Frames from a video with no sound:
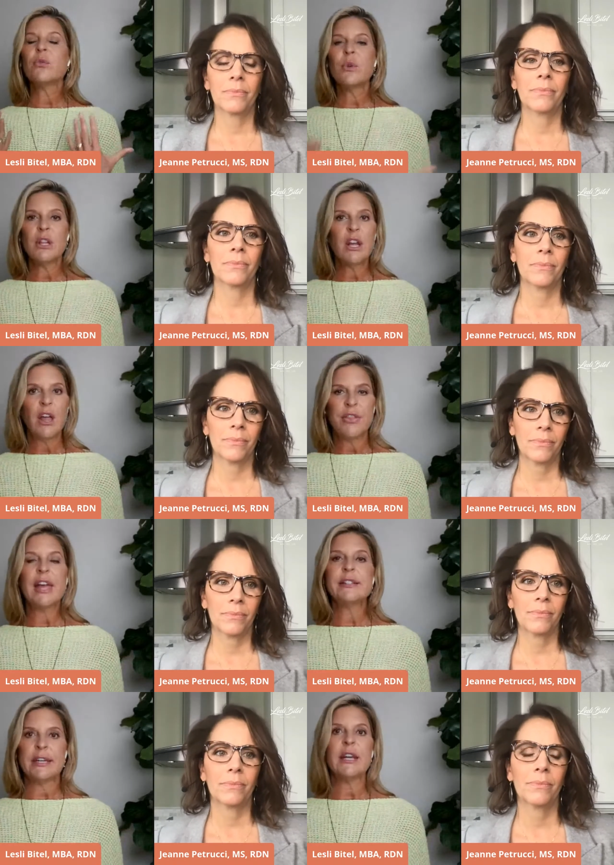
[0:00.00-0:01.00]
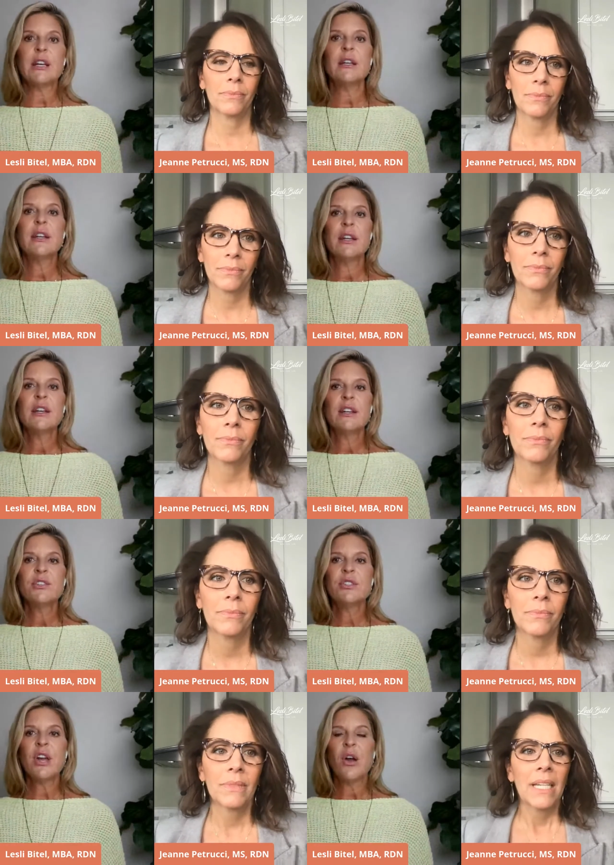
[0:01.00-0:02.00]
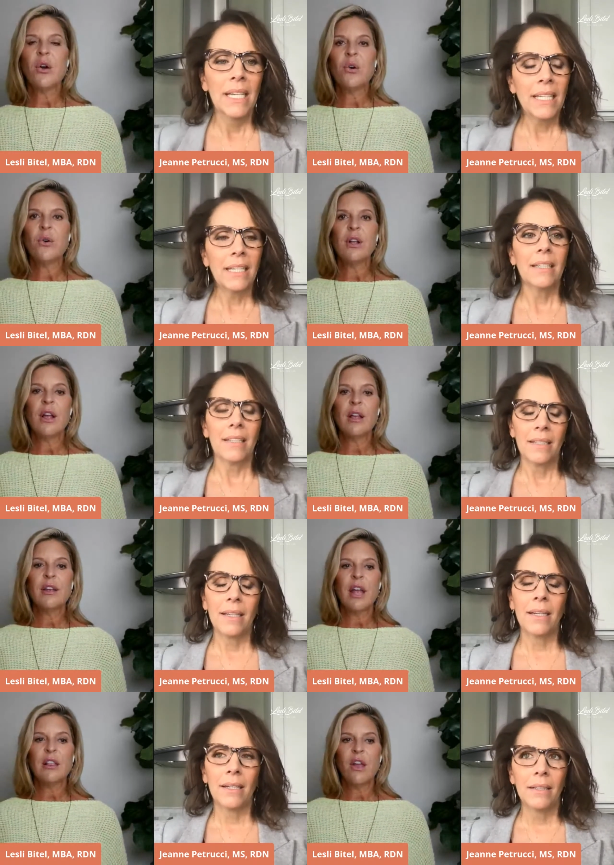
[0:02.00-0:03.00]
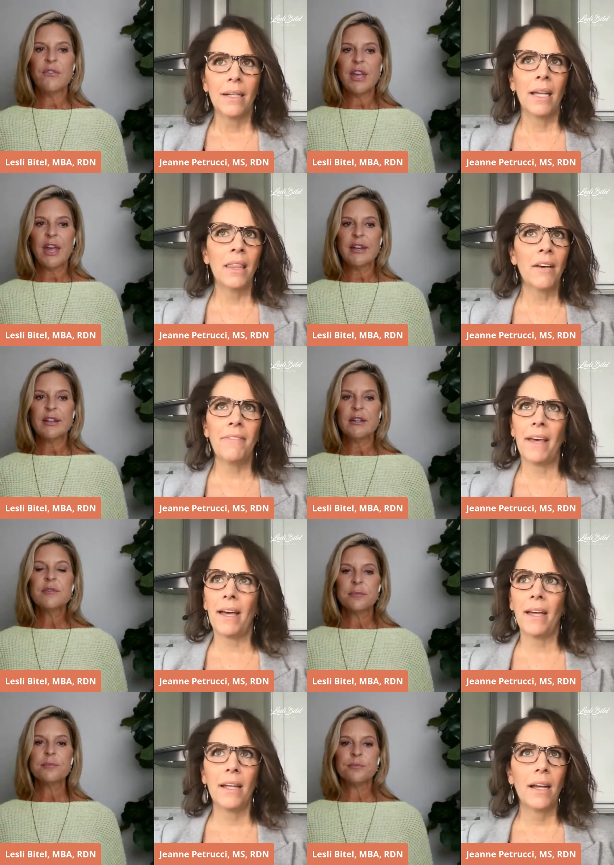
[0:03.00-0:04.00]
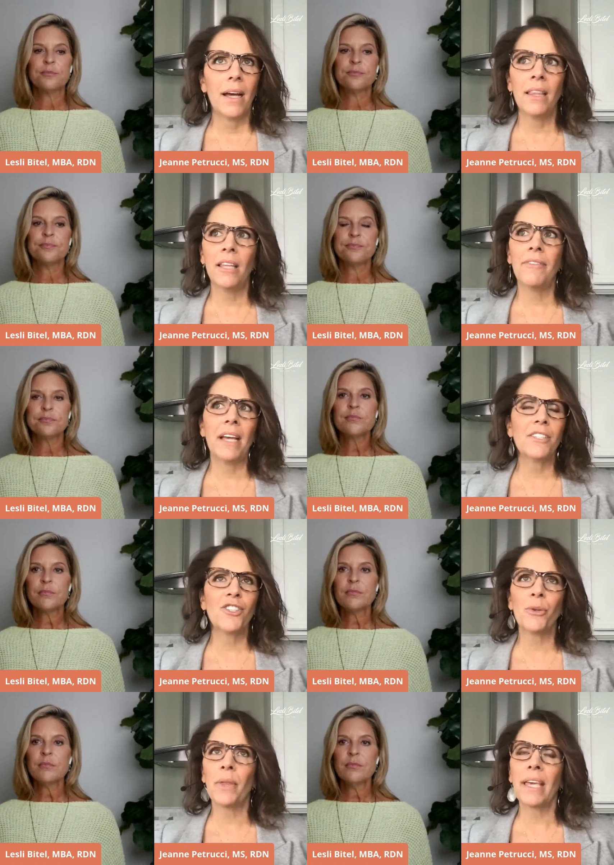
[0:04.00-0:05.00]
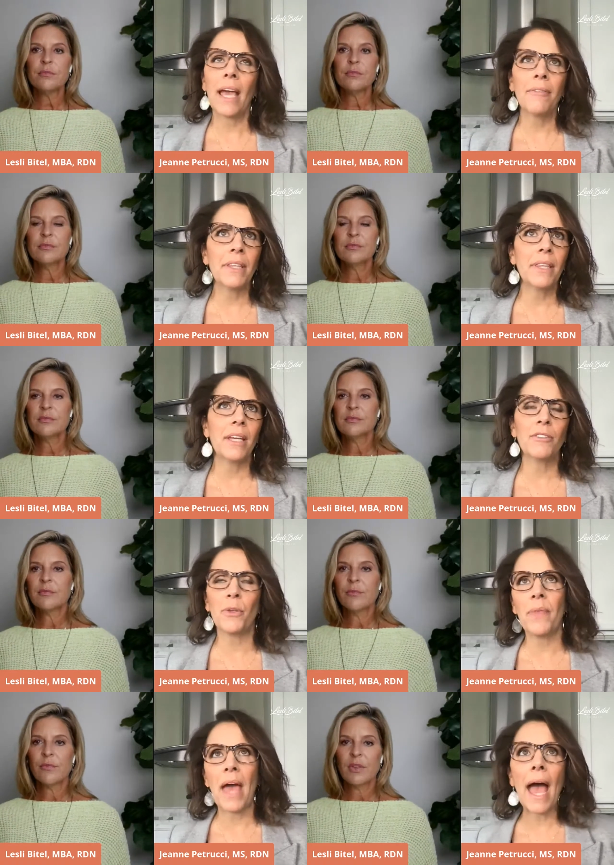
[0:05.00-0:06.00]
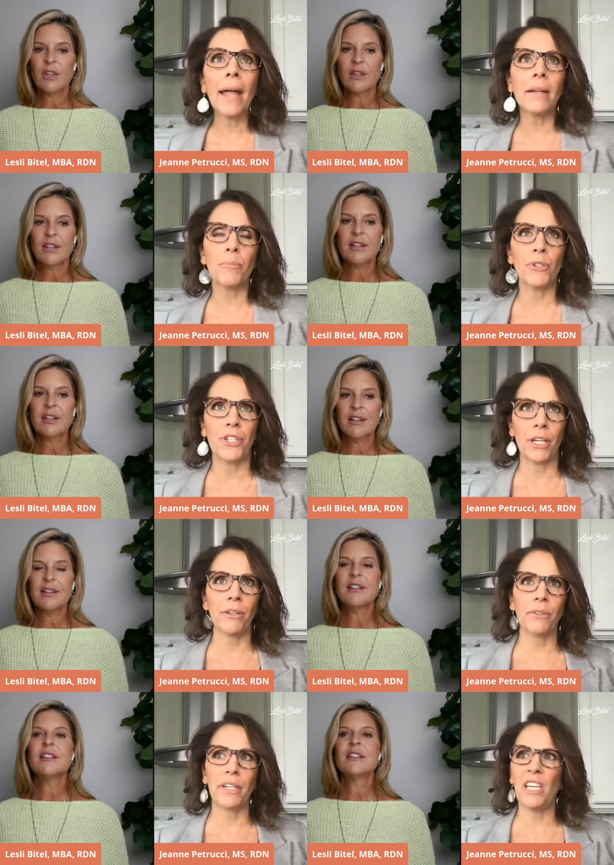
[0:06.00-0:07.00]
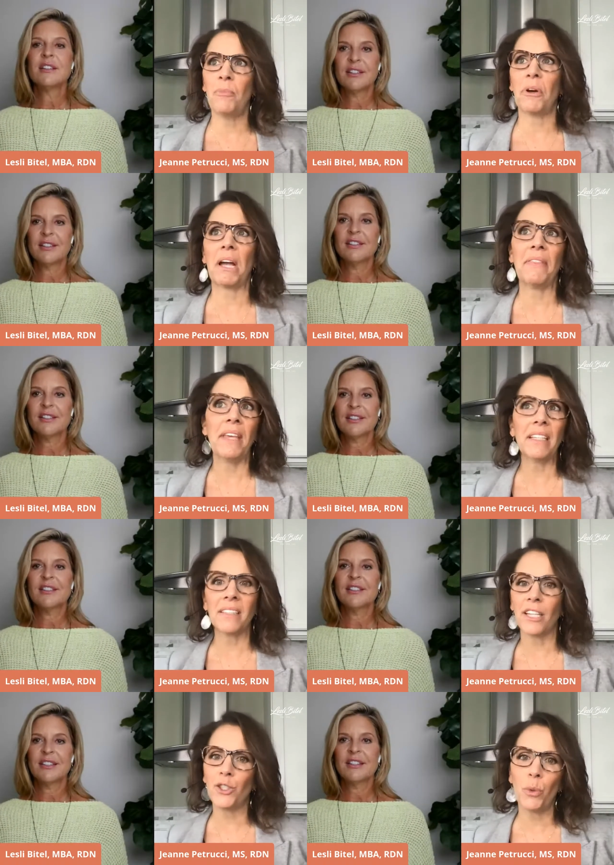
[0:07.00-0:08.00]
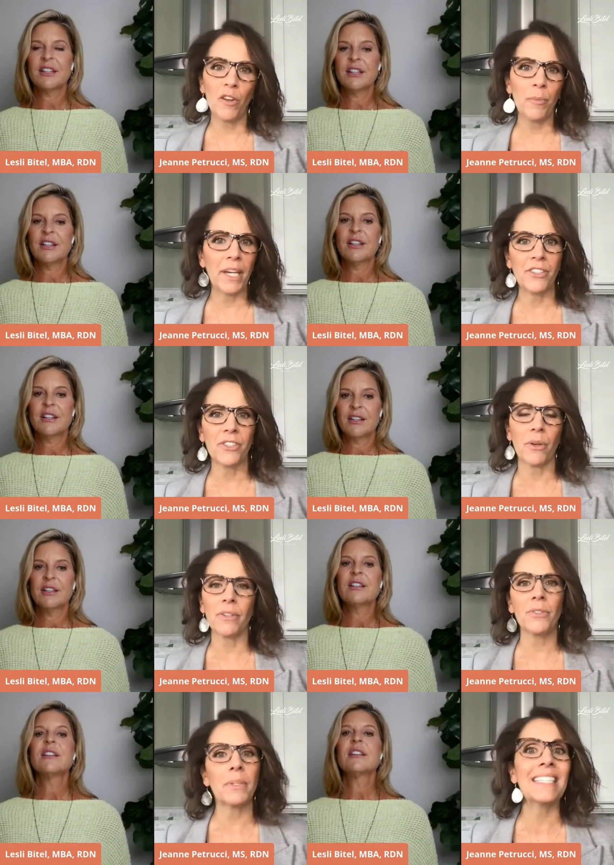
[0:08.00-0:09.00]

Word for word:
Speaker 1: that felt really authentic. So yeah,
Speaker 2: I love that. I love that. So like everything, so that particular ebook, I think it's like 12 pages long. So